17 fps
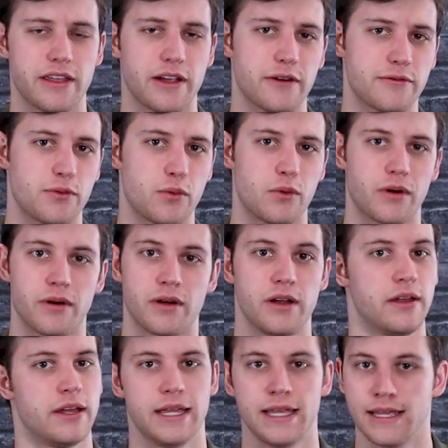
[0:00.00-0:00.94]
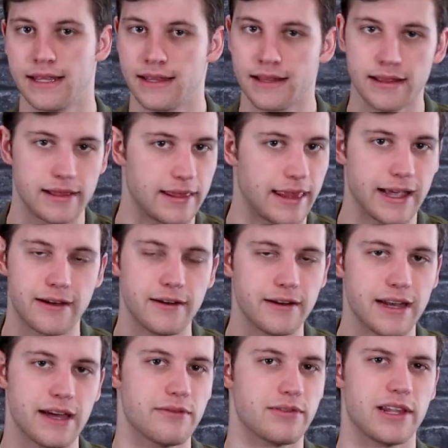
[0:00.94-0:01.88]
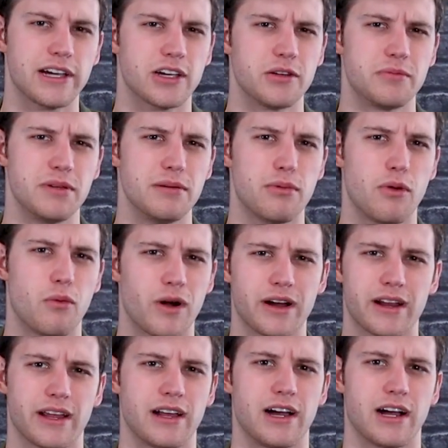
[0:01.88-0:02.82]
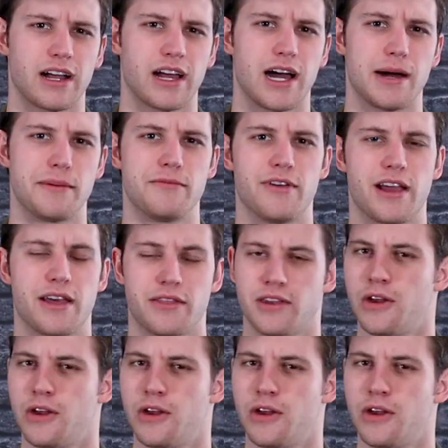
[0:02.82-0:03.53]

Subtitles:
Therefore, they couldn't have Lego people working on Cobb Vanth.